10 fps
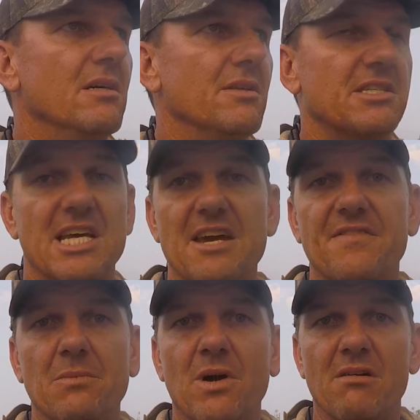This
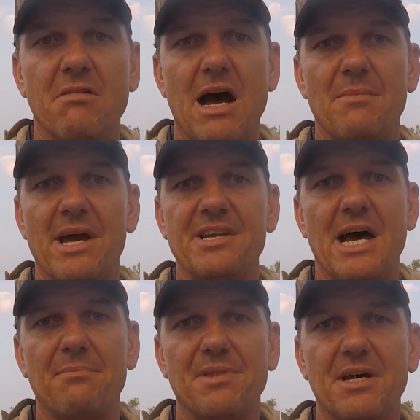evening we're heading
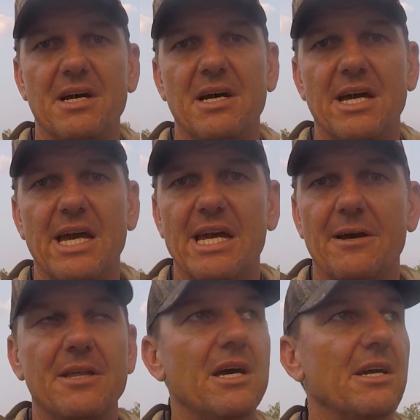up the
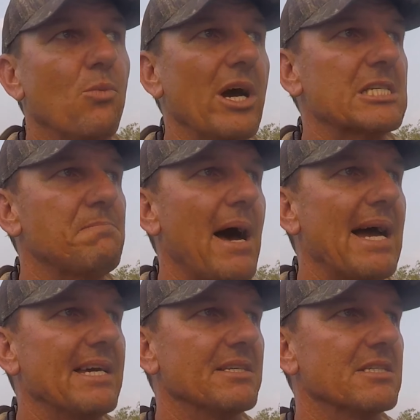West
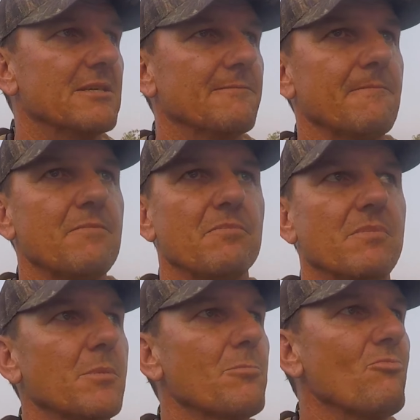Bains
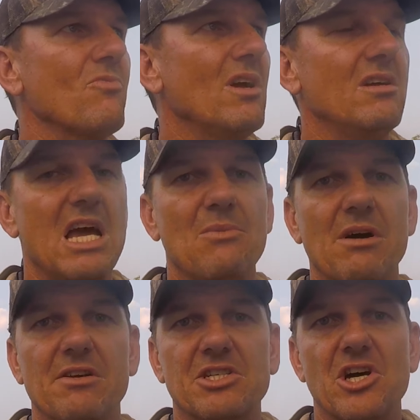and
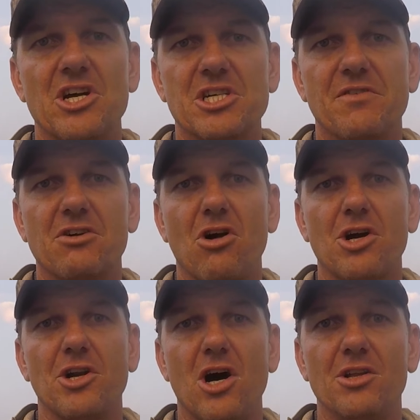we're in search of a
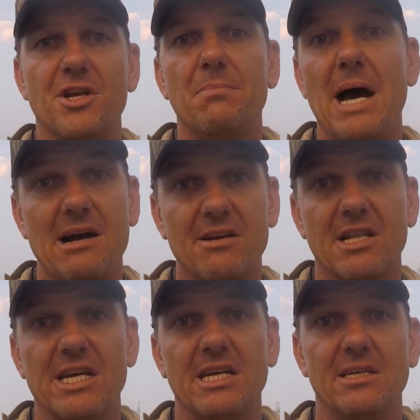crocodile that
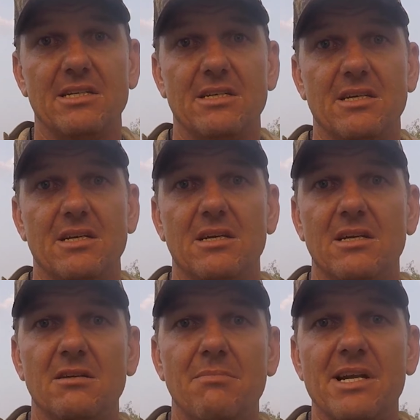apparently
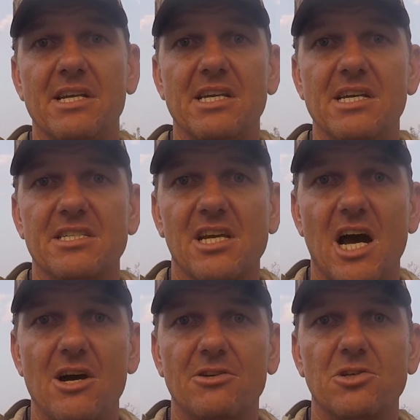many years
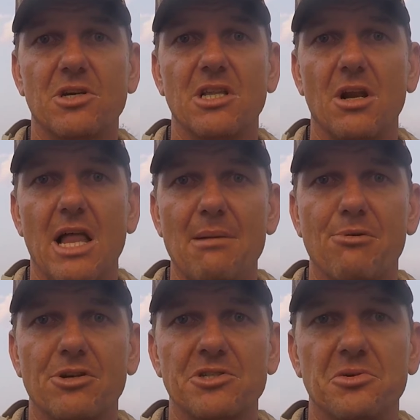ago took a little
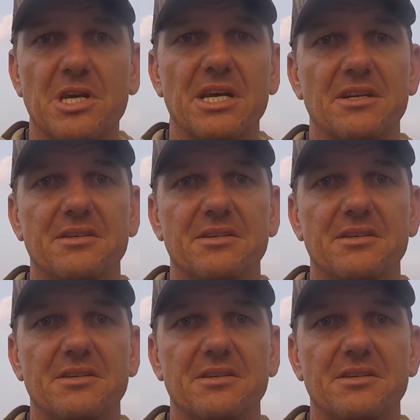Aboriginal kid.